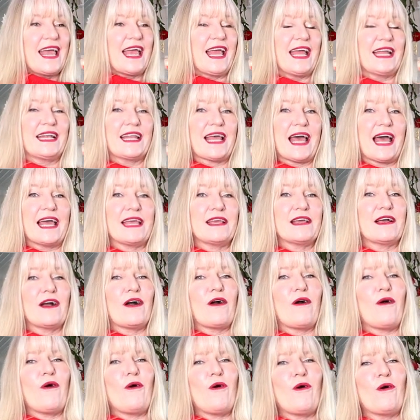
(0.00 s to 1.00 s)
And I
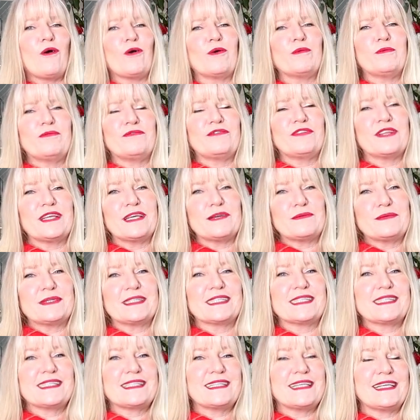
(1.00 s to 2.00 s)
hopefully
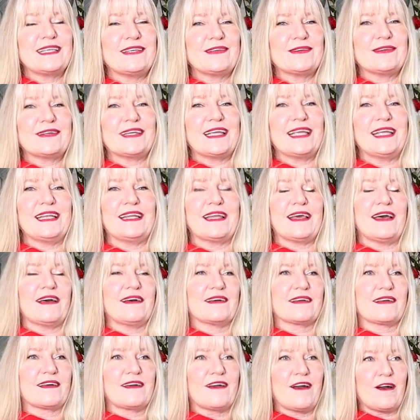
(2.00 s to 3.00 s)
will see you in
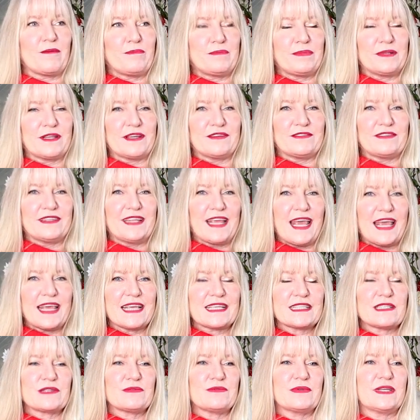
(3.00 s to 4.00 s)
a couple of
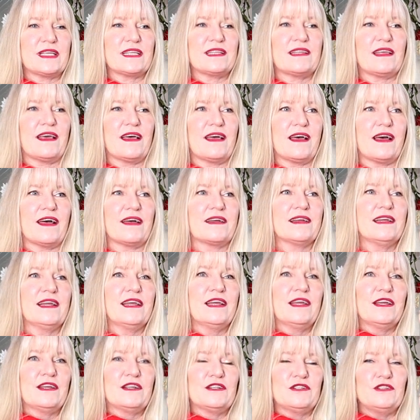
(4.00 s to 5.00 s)
days with a
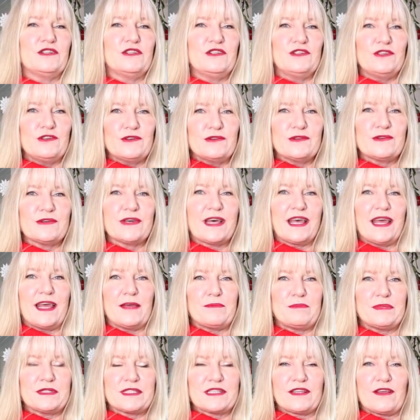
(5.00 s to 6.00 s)
new
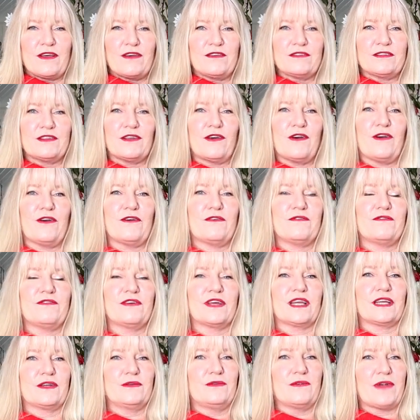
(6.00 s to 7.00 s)
episode
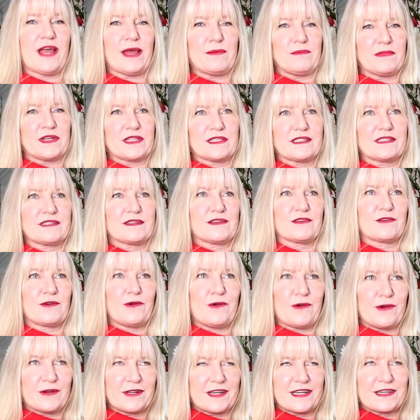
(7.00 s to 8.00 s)
of Grandma's
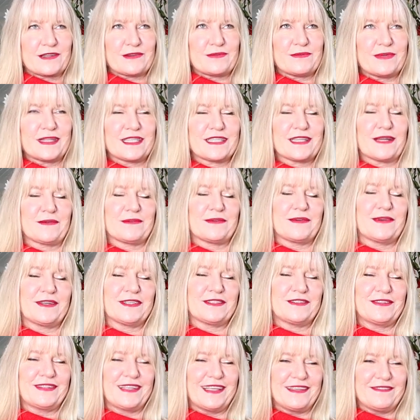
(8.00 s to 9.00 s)
Corner, which I'm
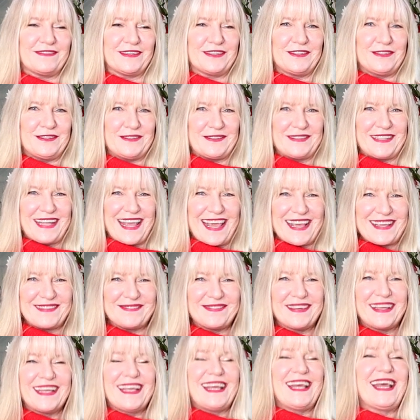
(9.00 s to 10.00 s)
going to give a new
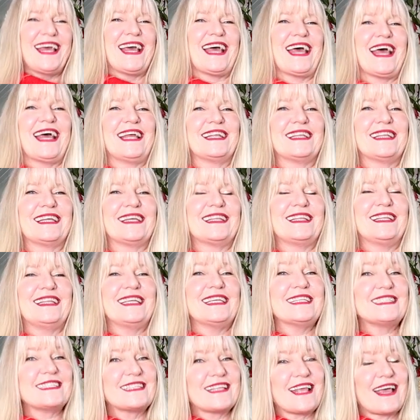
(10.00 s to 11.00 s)
name. And
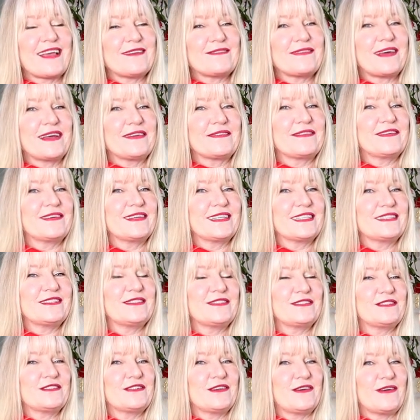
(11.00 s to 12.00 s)
this time I'm going
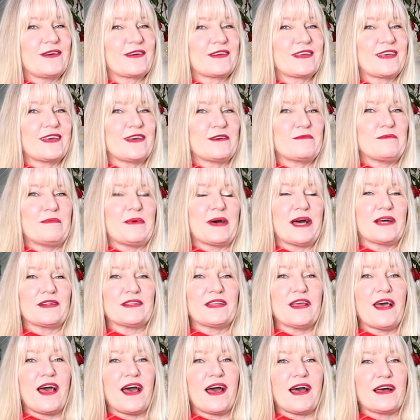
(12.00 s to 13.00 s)
to talk
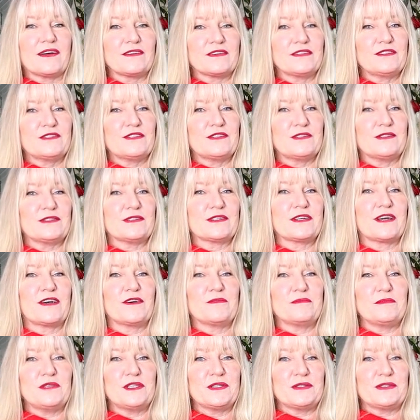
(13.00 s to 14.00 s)
about how to
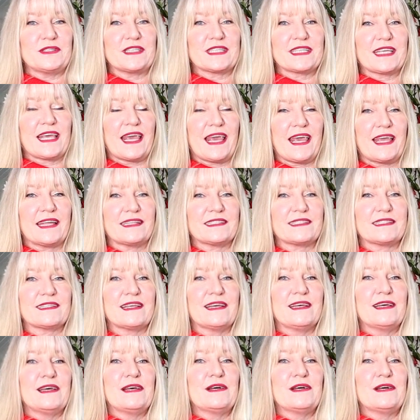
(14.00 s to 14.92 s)
communicate